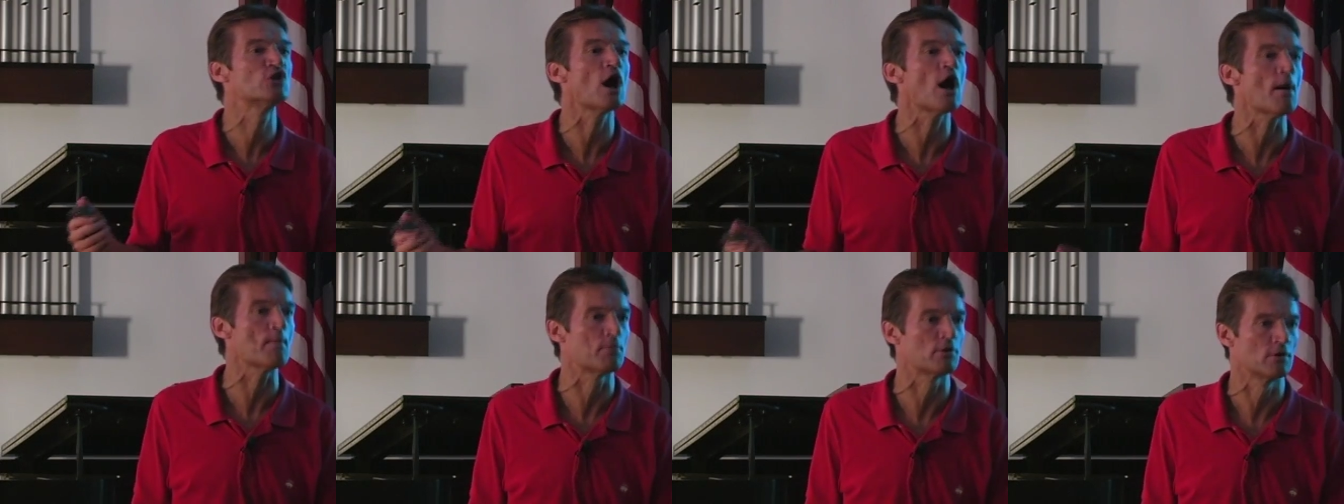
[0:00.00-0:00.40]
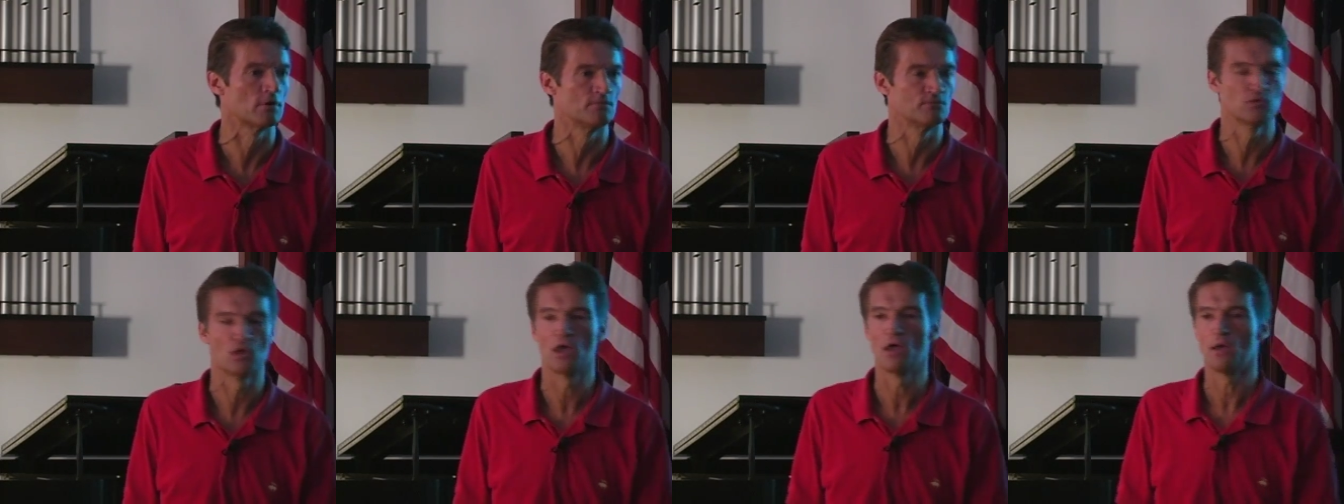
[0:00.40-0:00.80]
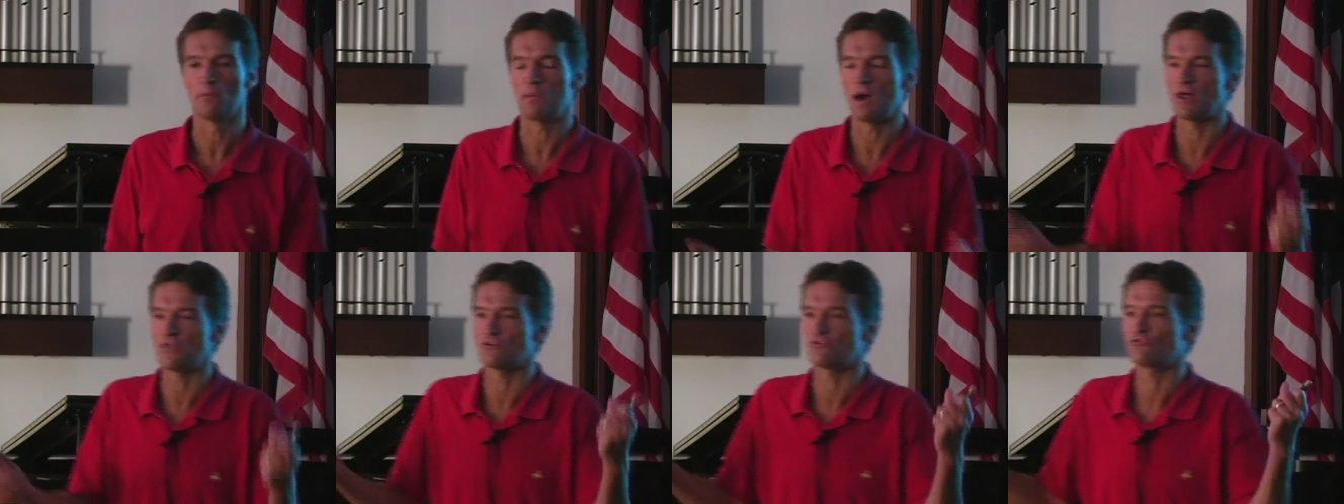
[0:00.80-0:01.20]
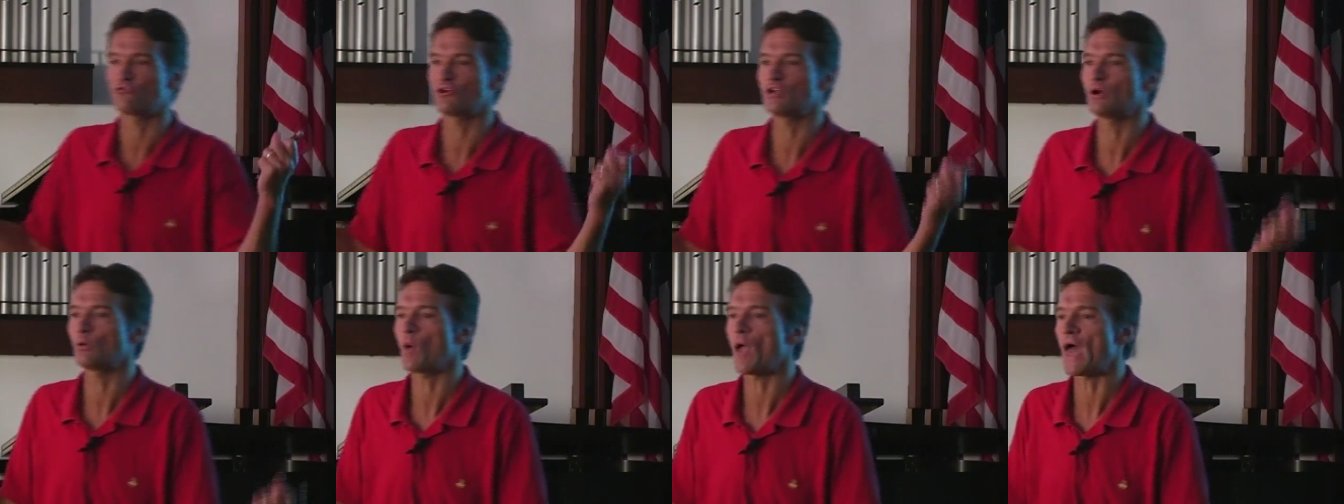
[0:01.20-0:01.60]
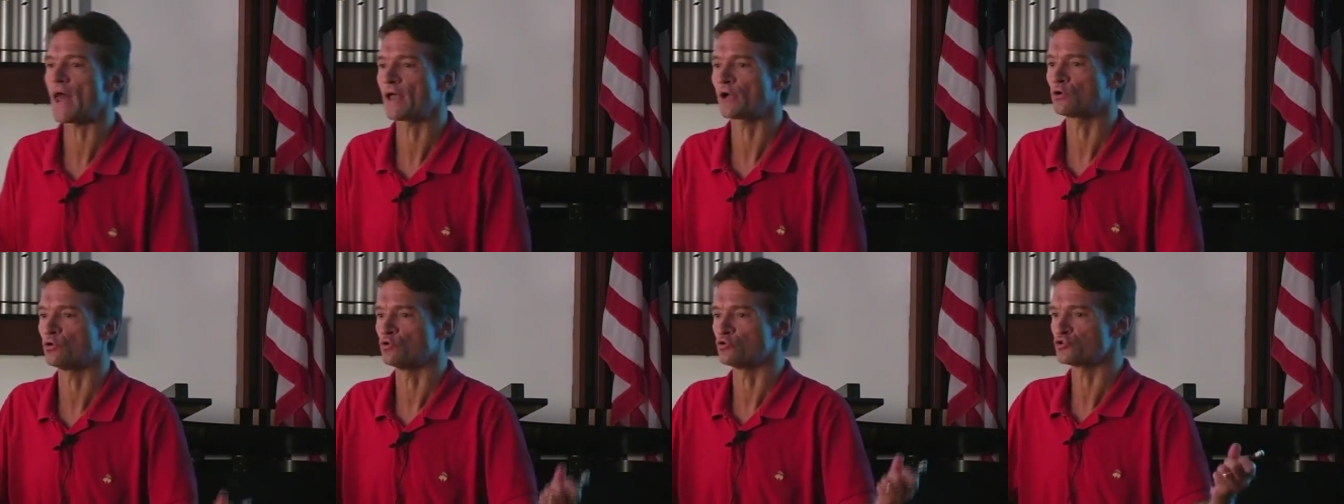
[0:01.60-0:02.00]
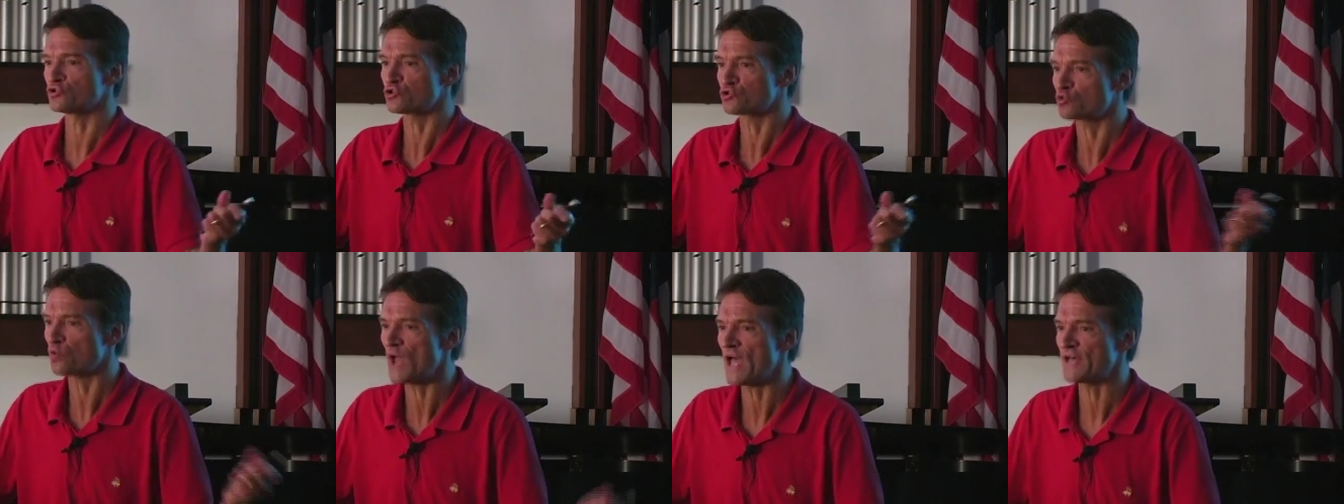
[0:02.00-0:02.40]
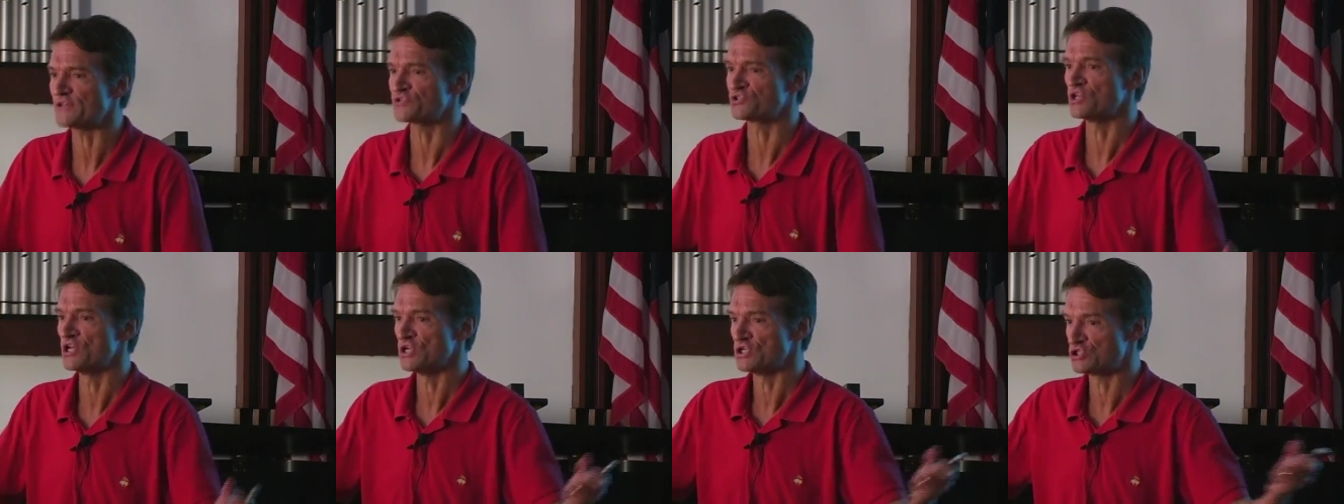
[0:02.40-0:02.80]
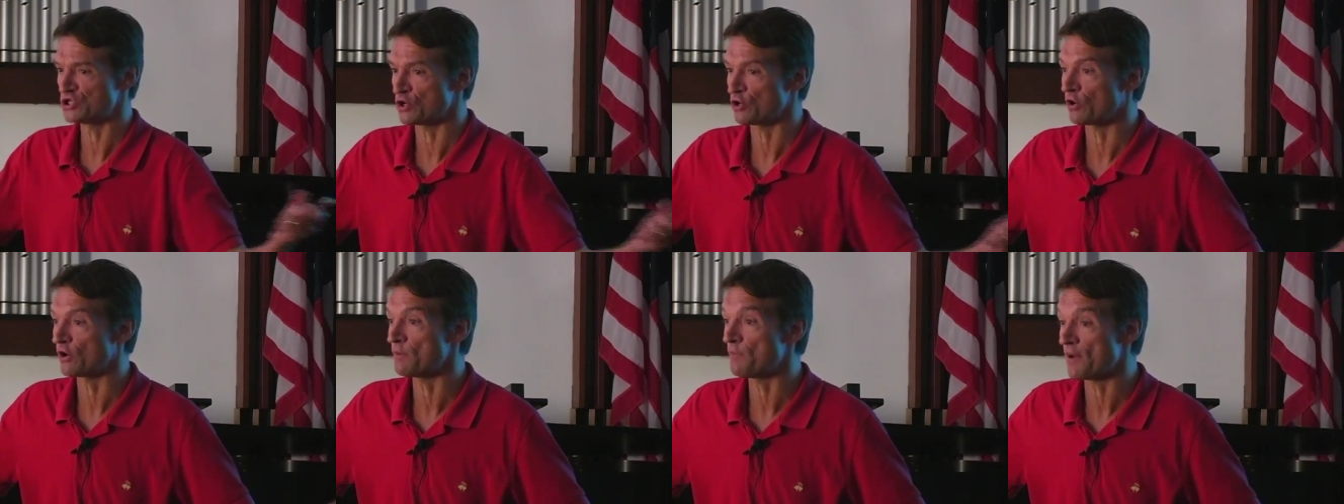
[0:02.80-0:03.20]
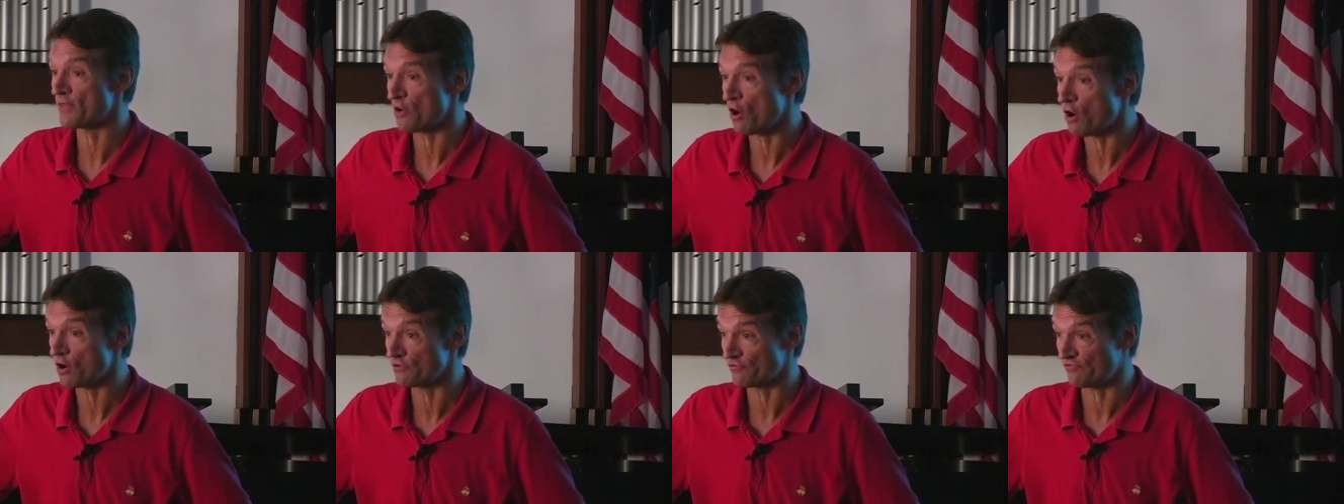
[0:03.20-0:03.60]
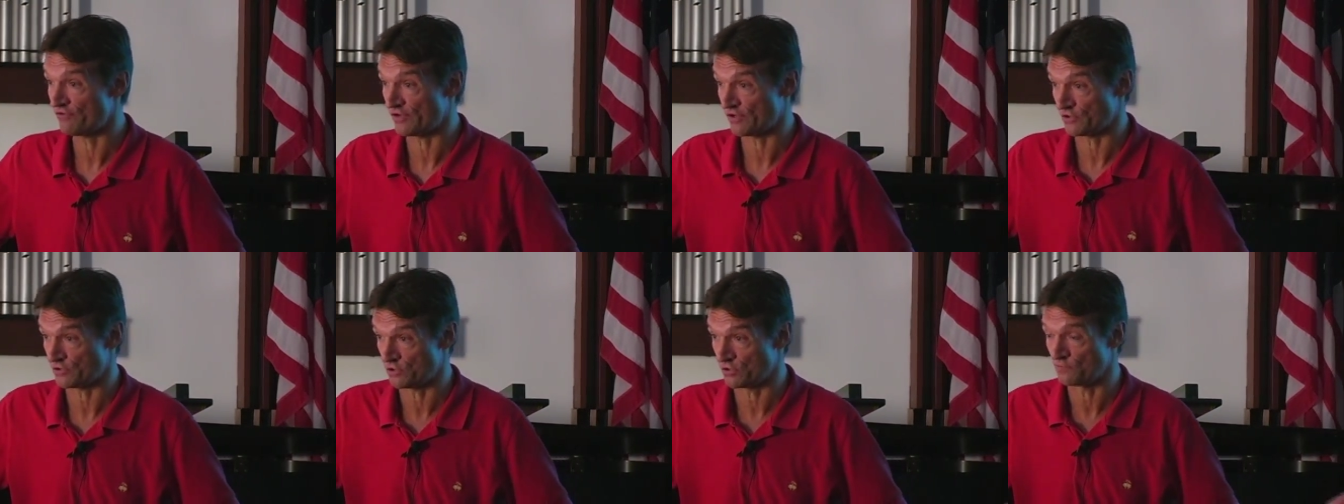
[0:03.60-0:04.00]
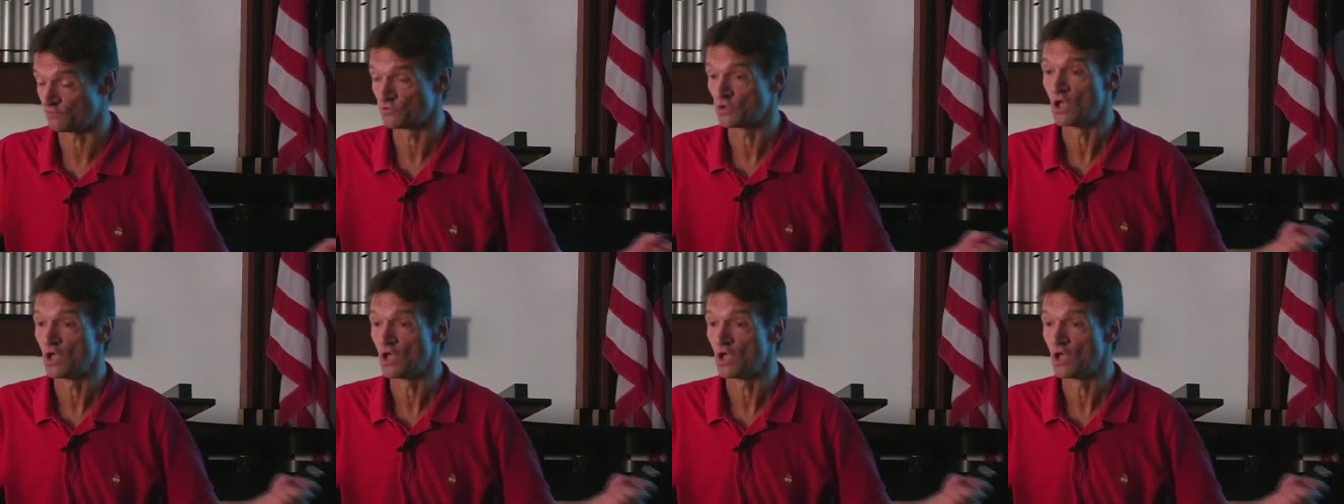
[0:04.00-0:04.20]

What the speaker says: up by the free radical stress generated by the heart failure.